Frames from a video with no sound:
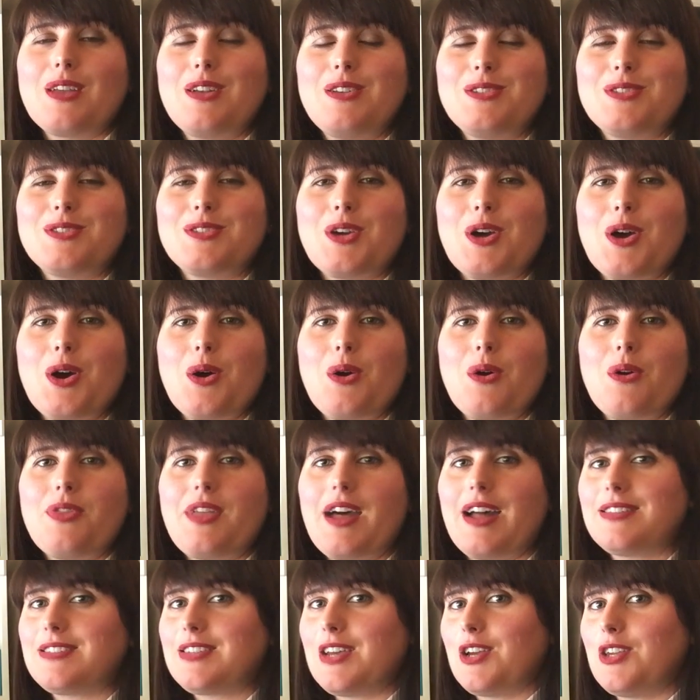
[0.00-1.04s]
So
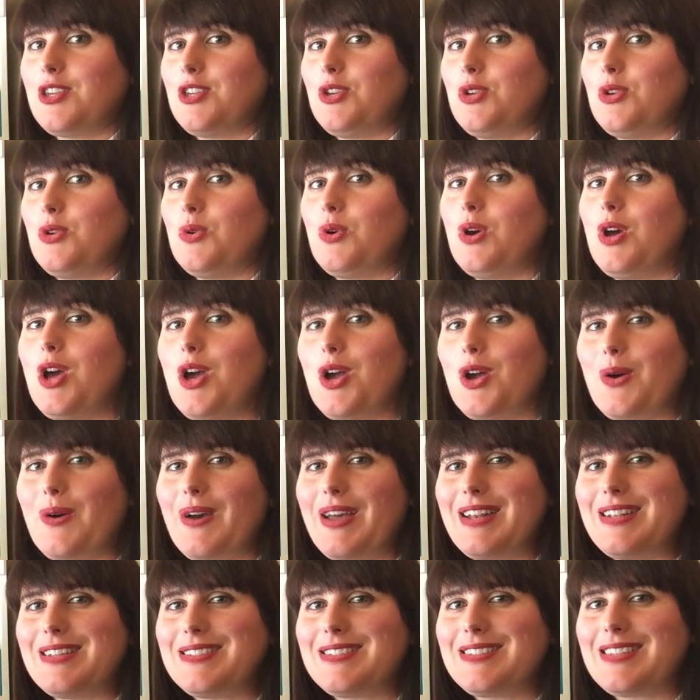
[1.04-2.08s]
that's how you go
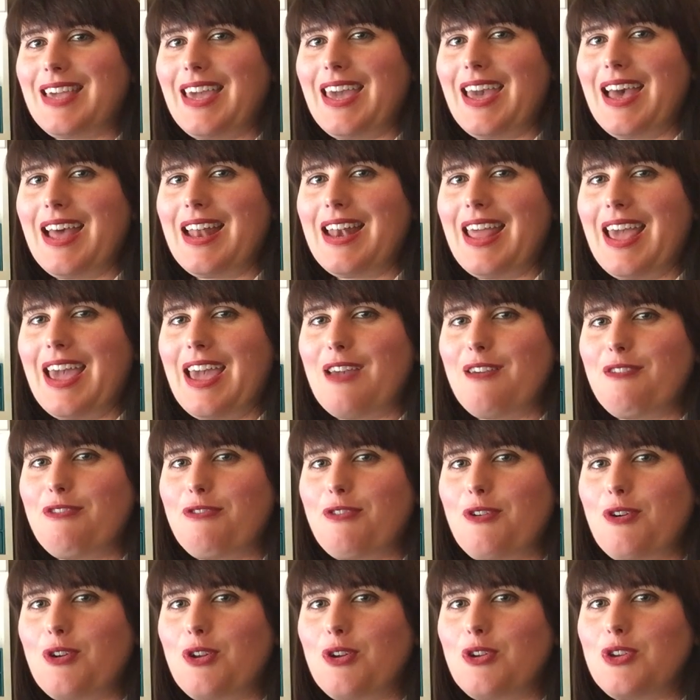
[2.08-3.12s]
ahead and scan a
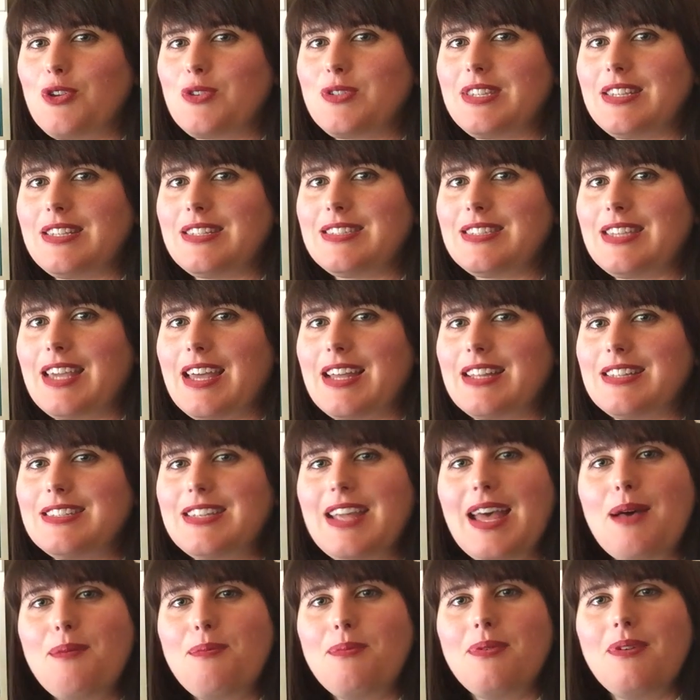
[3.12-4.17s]
photo using
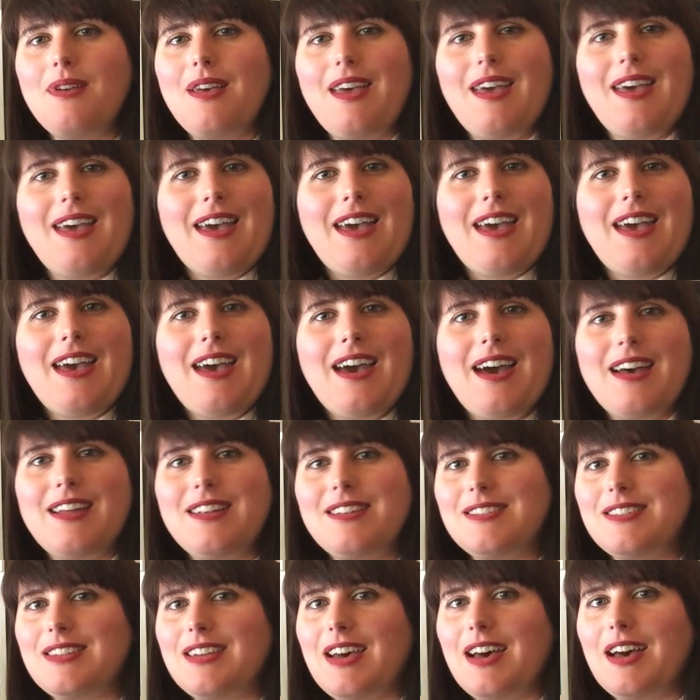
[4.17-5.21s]
Scansnap,
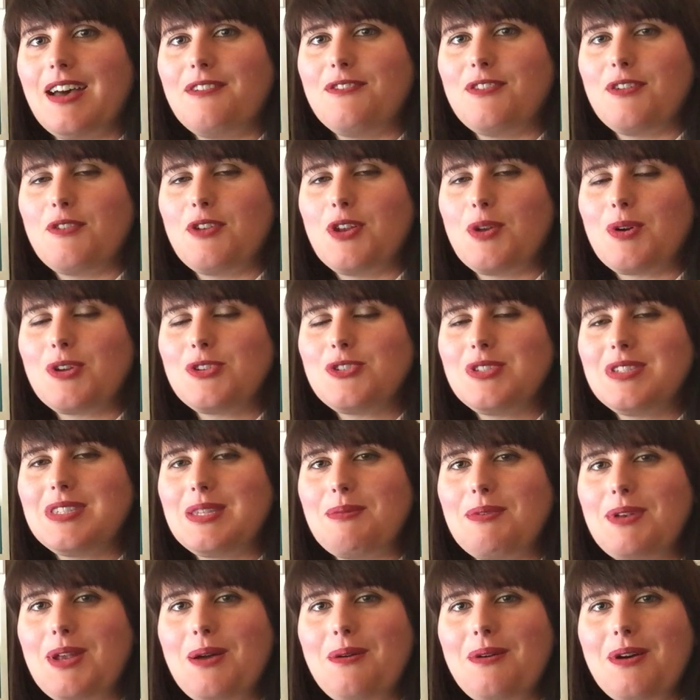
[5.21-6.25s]
and if you have any questions,
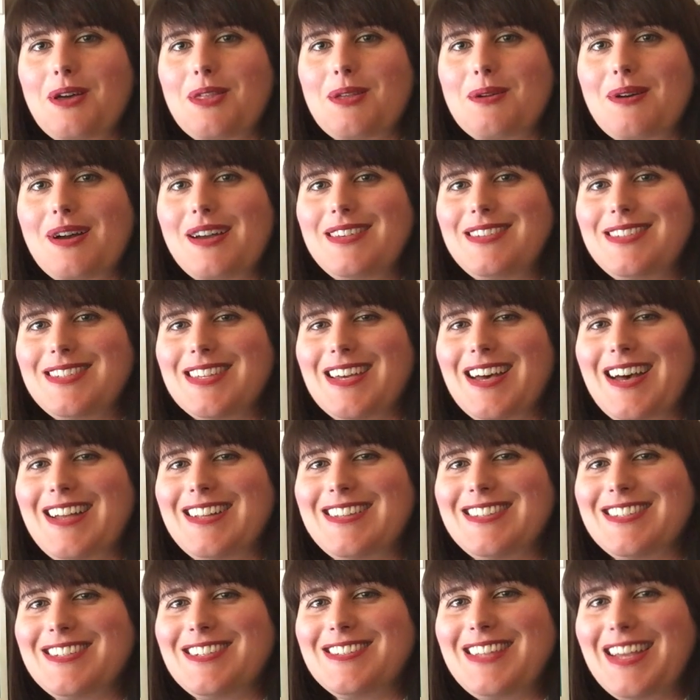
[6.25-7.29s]
let me know. Otherwise,
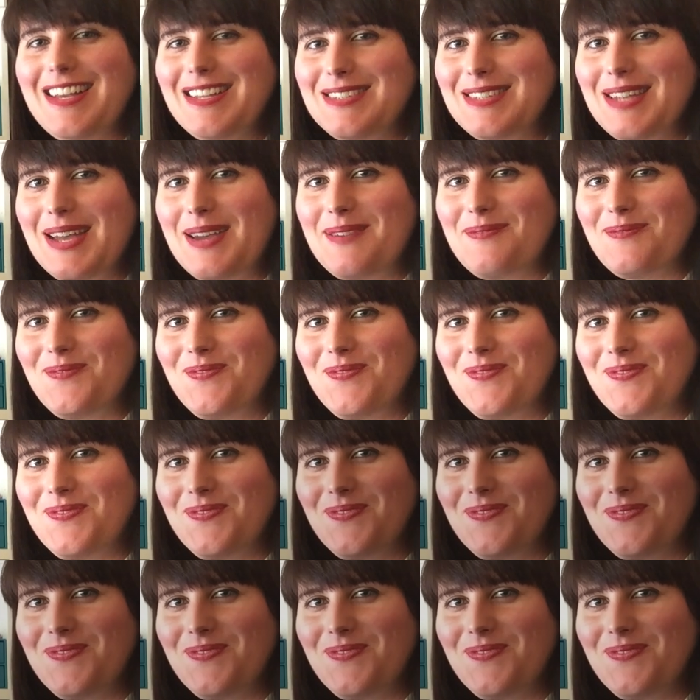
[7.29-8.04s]
until next time.